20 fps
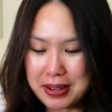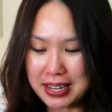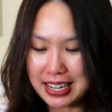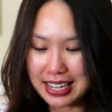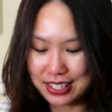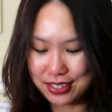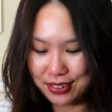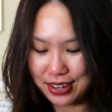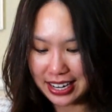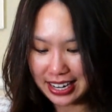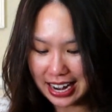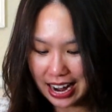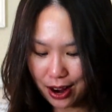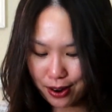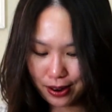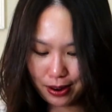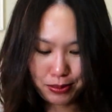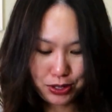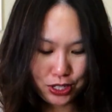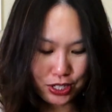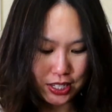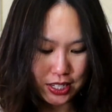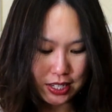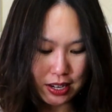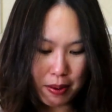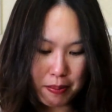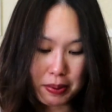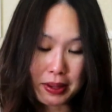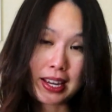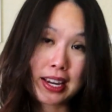because right now I'm
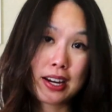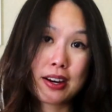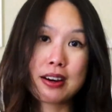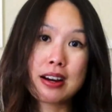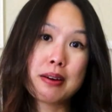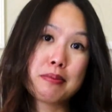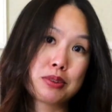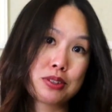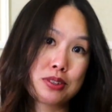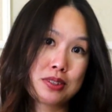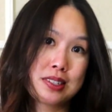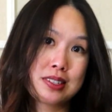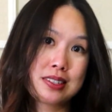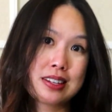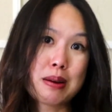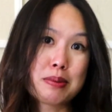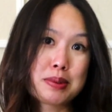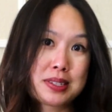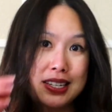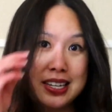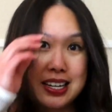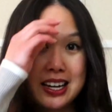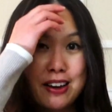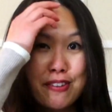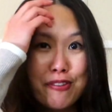just playing, I'm just, I'm seeing